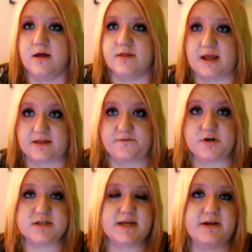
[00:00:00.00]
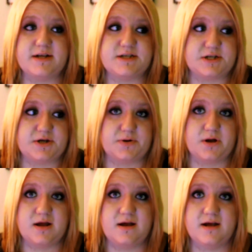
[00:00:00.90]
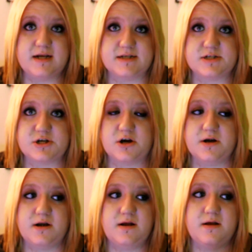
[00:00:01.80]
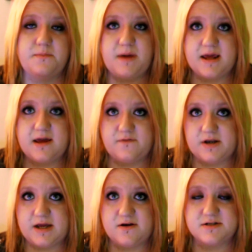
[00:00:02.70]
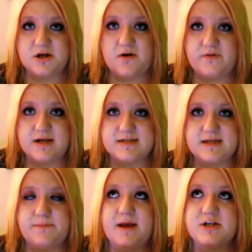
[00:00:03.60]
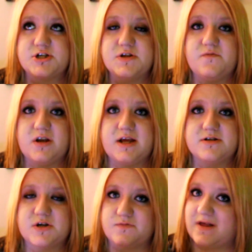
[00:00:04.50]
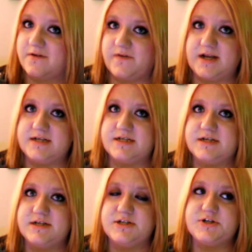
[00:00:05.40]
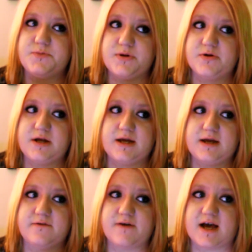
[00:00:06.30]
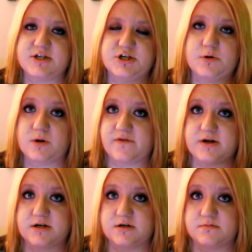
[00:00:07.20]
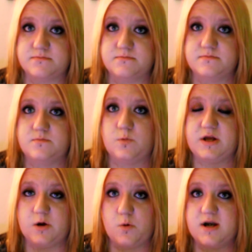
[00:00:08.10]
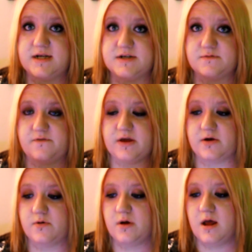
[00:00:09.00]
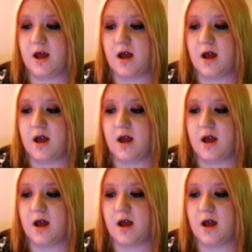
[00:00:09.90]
Like, the first thing you need to do is start making videos, obviously. Make sure the videos are relevant to beauty, fashion, whatever you're wanting to review.